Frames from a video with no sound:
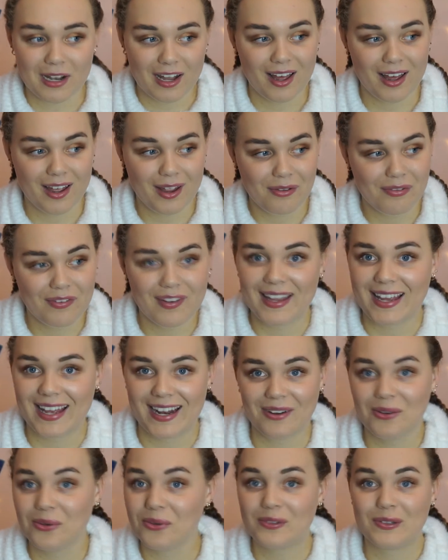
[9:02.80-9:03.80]
life and get
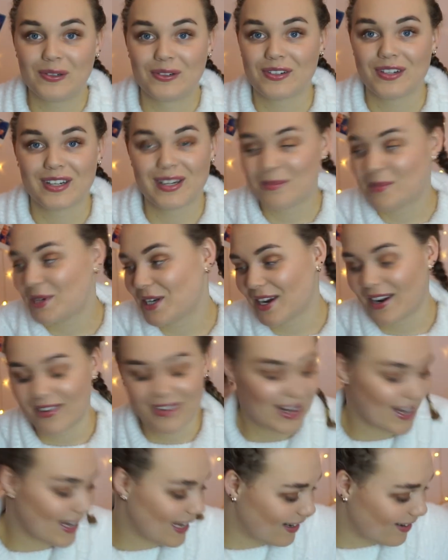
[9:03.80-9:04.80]
it all sorted in my diary
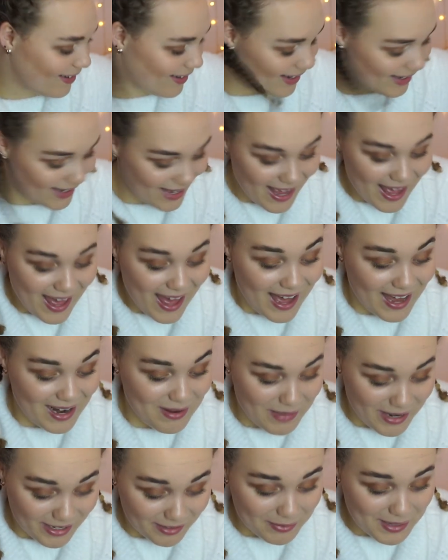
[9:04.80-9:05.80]
and calendar, and it
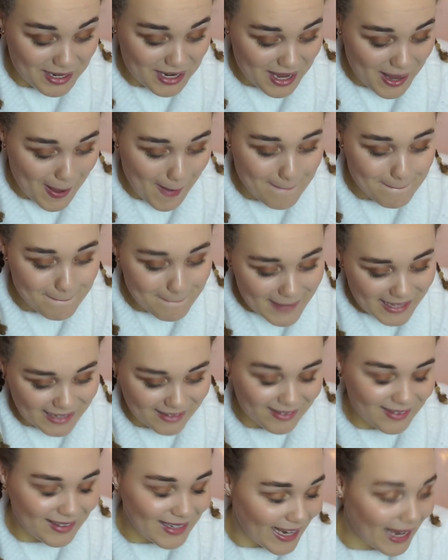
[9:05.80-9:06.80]
makes me
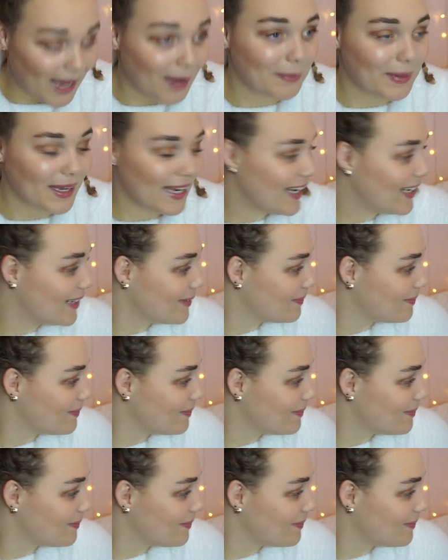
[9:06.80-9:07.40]
immensely happy.